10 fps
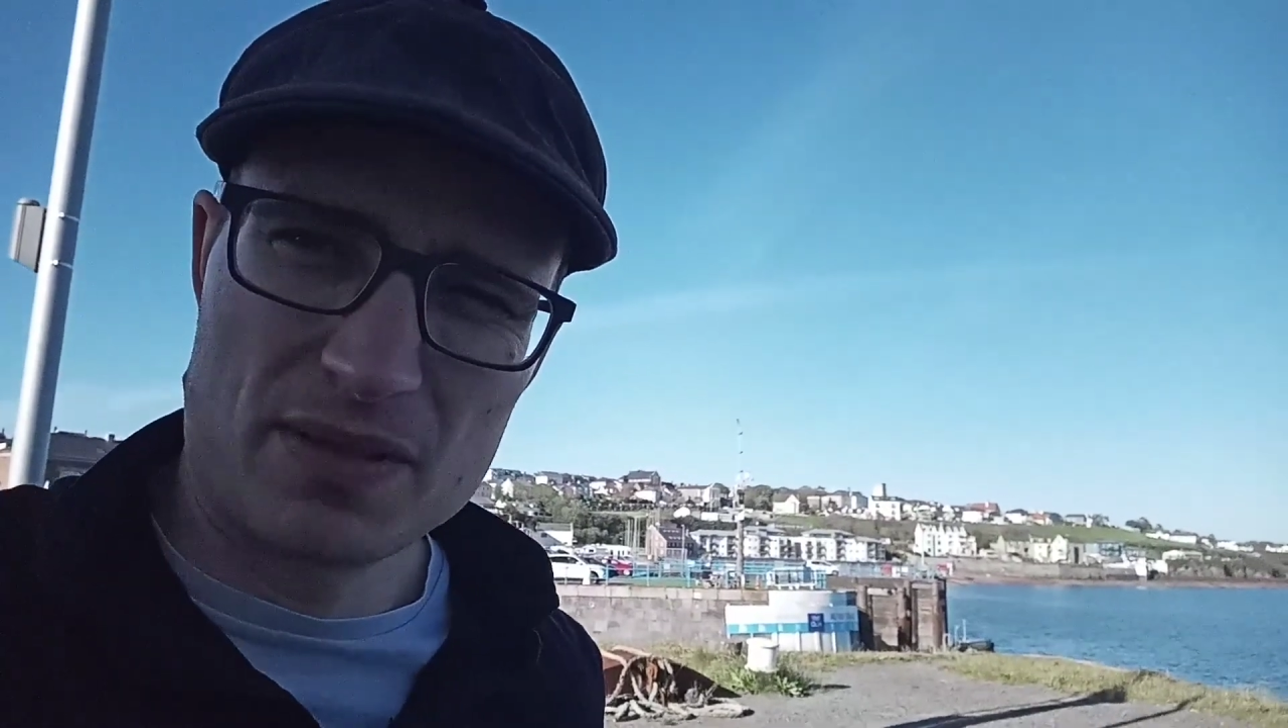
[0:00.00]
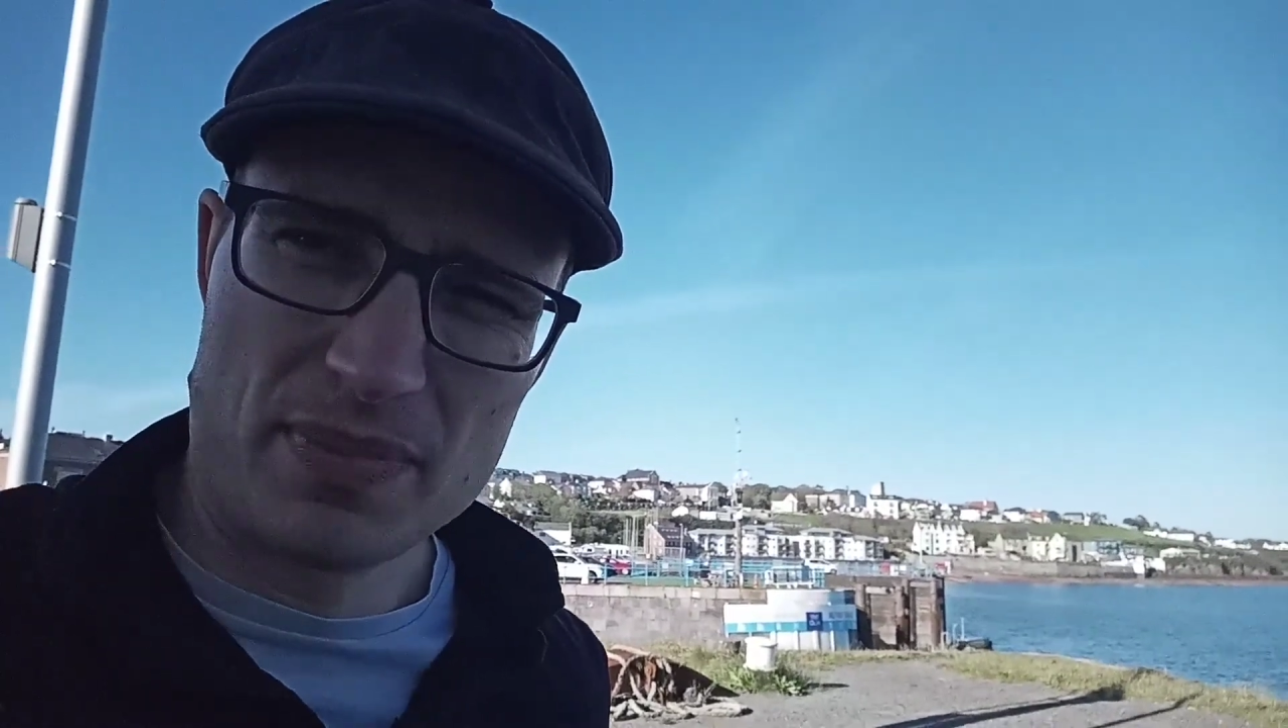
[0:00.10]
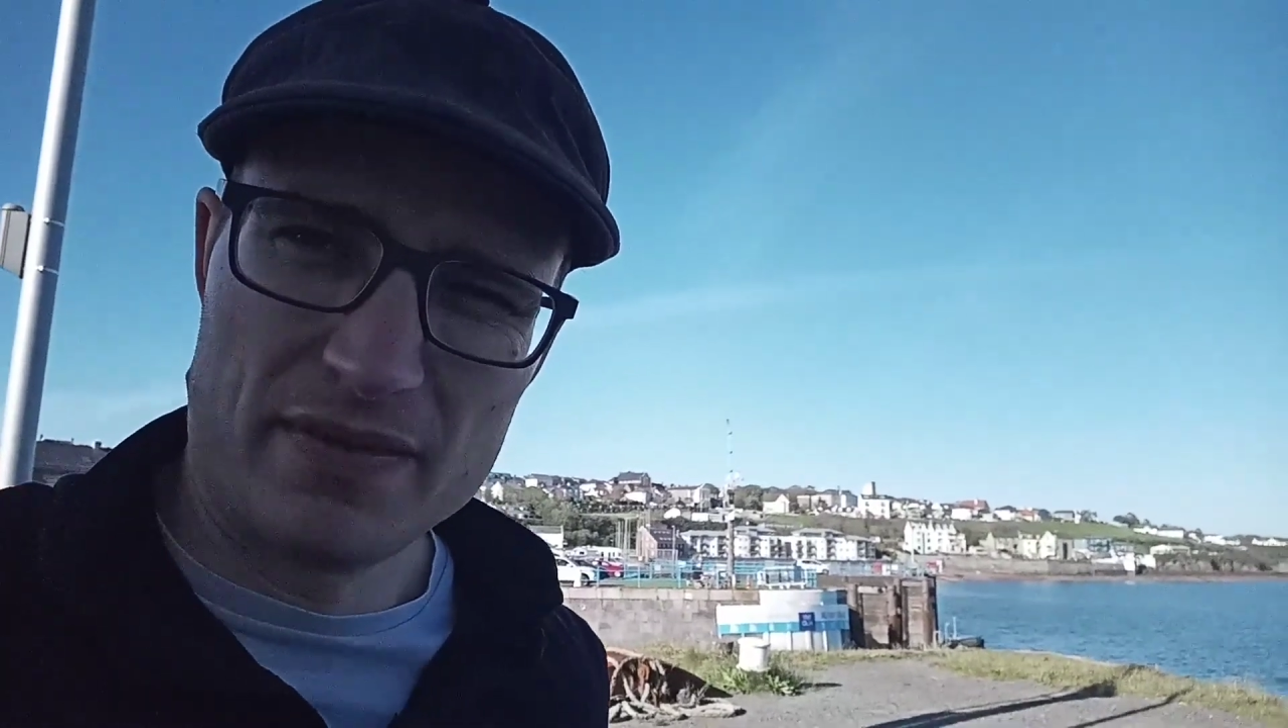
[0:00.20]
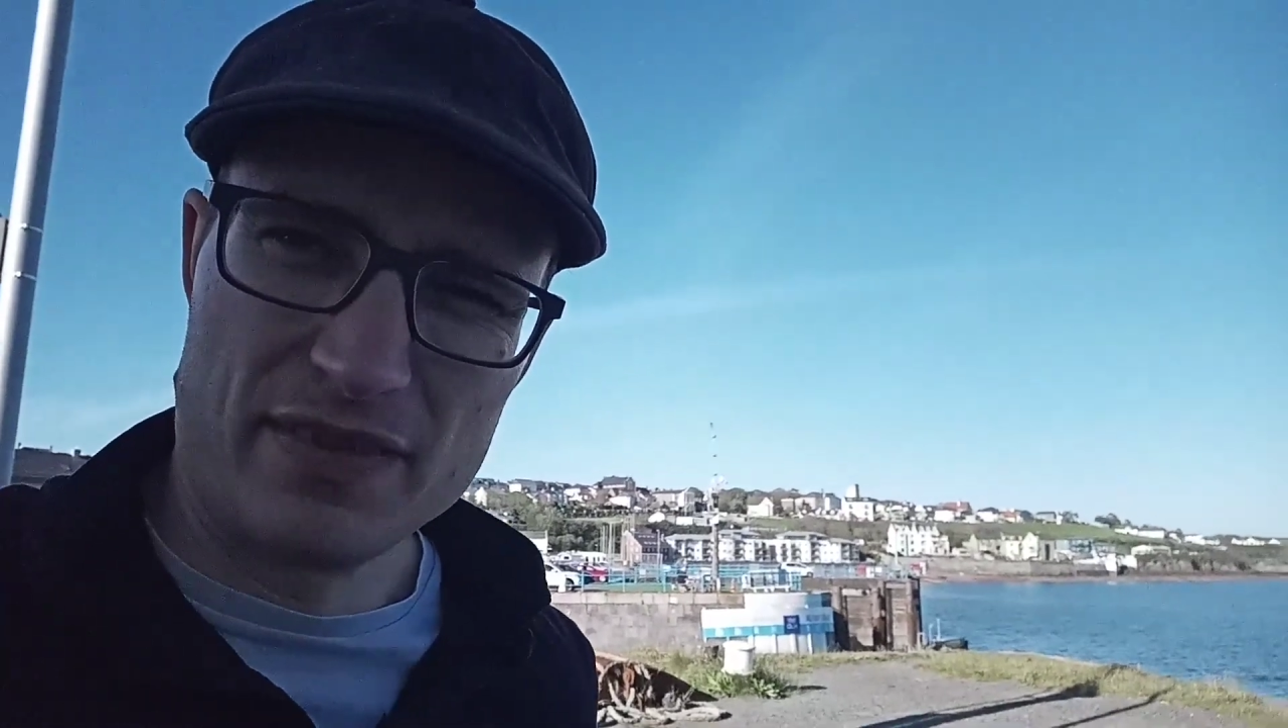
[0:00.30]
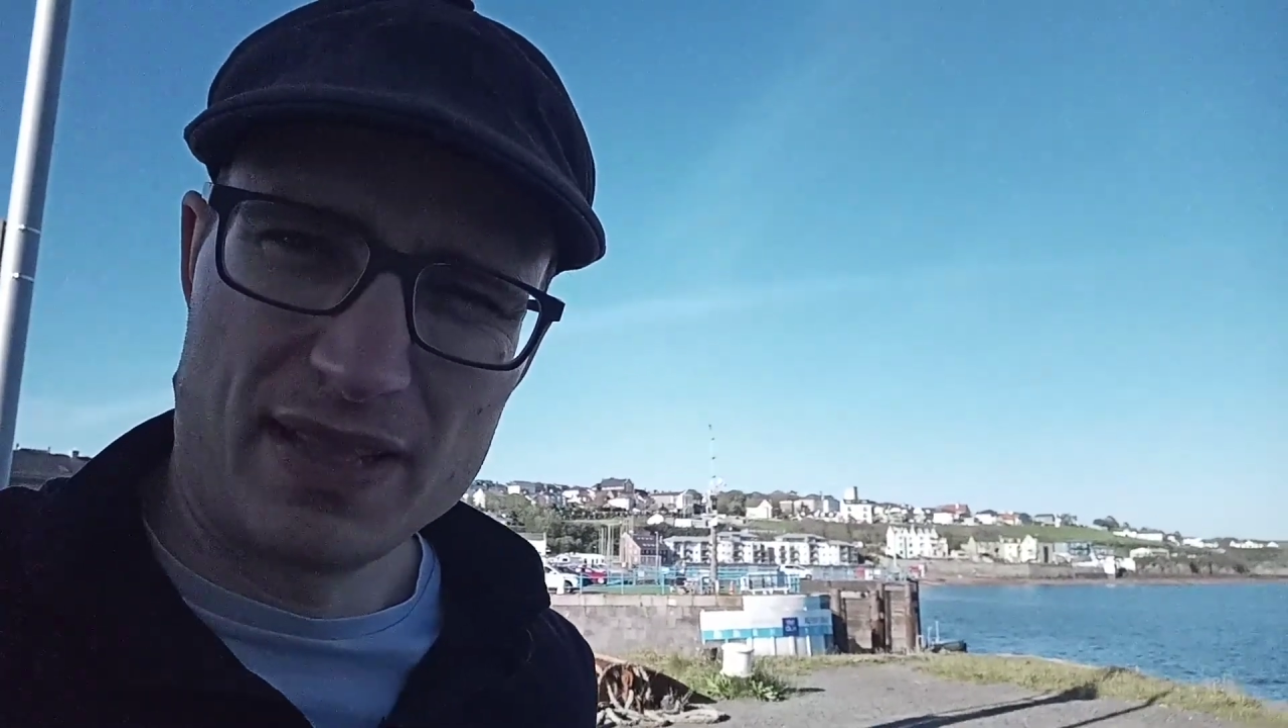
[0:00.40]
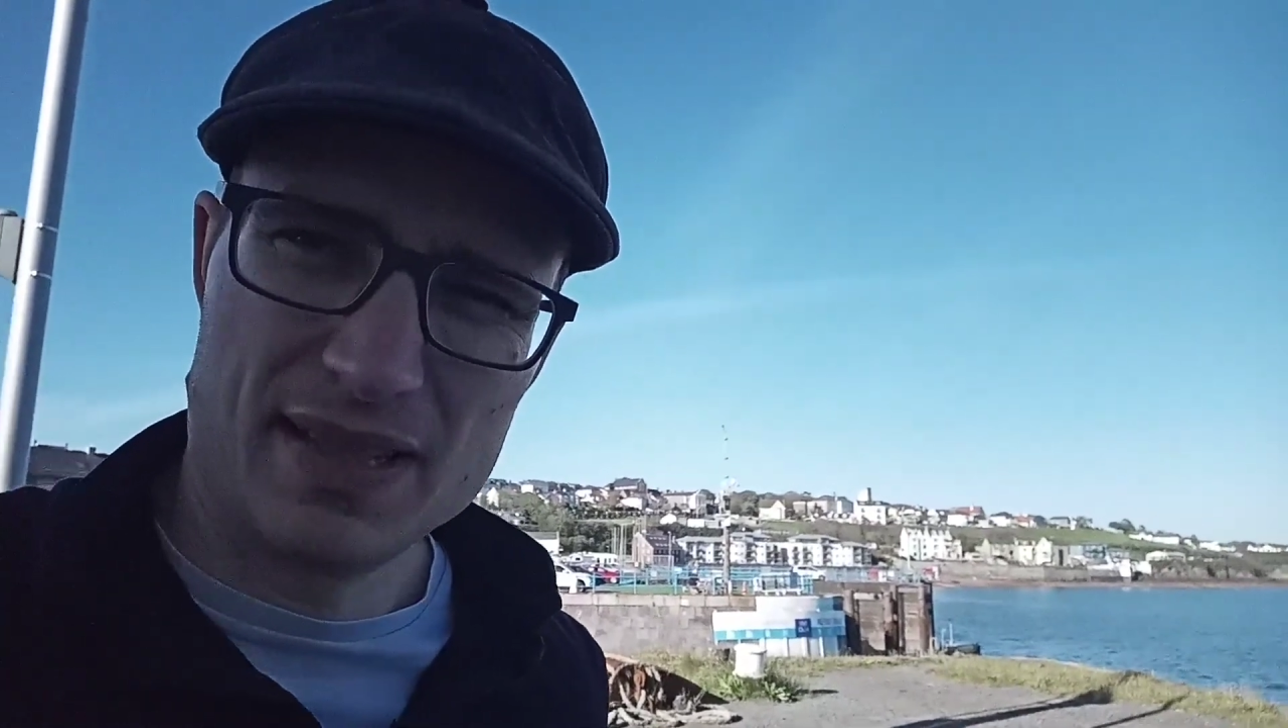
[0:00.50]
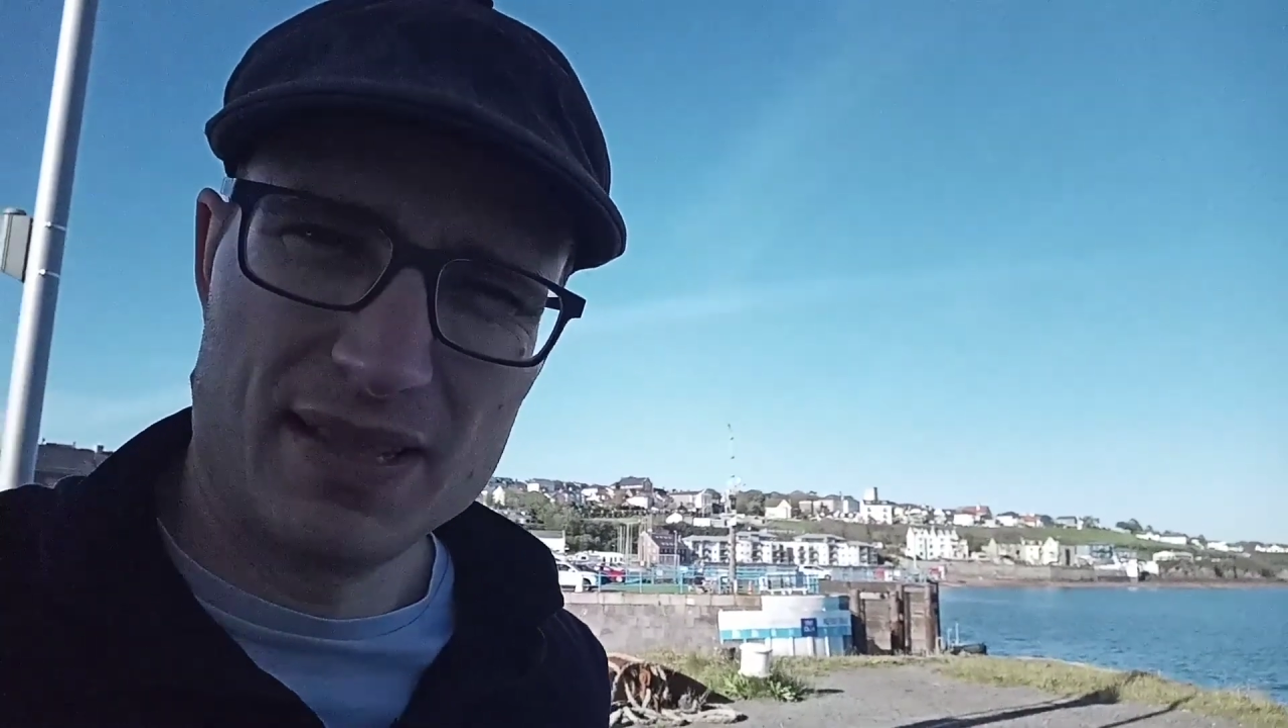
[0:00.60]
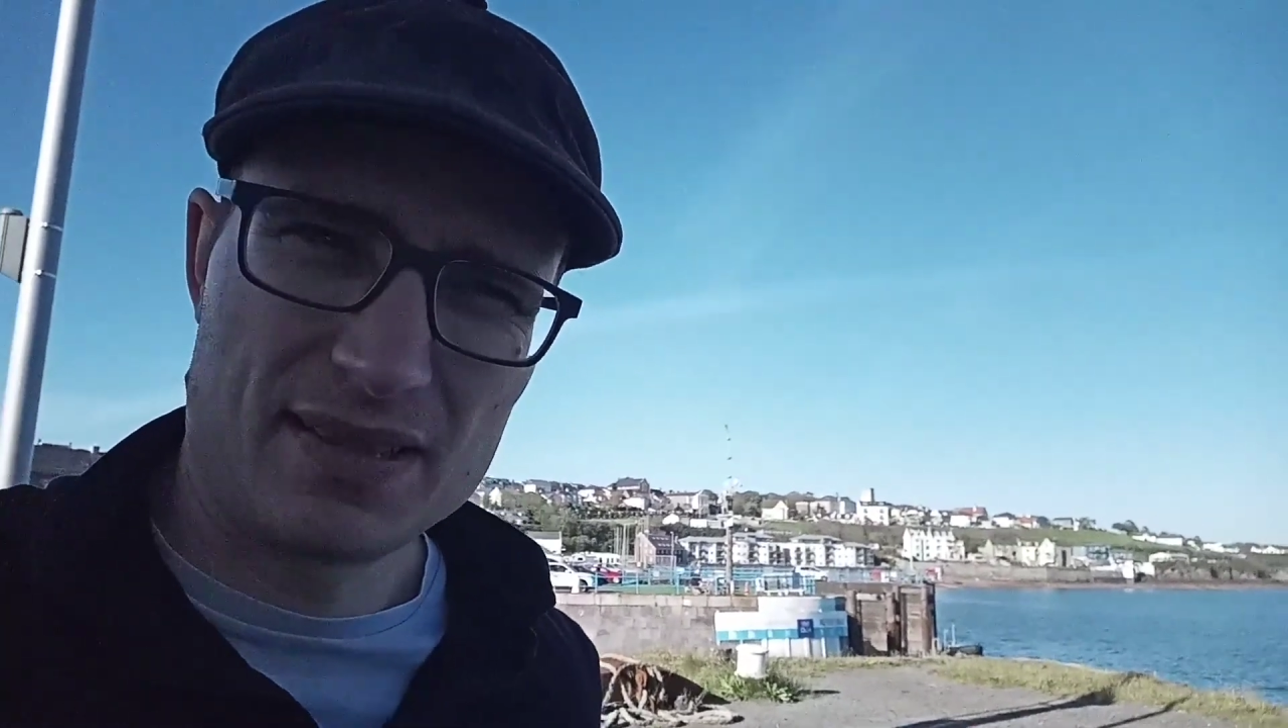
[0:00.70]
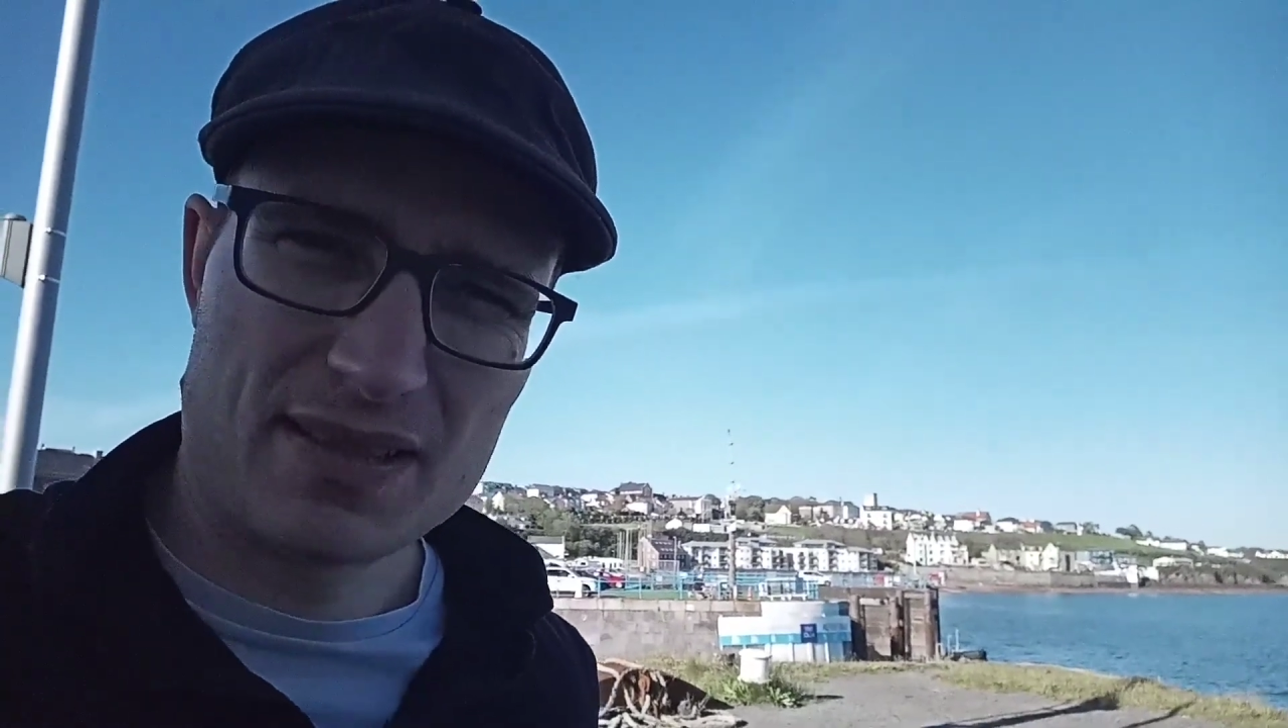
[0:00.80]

a bit of a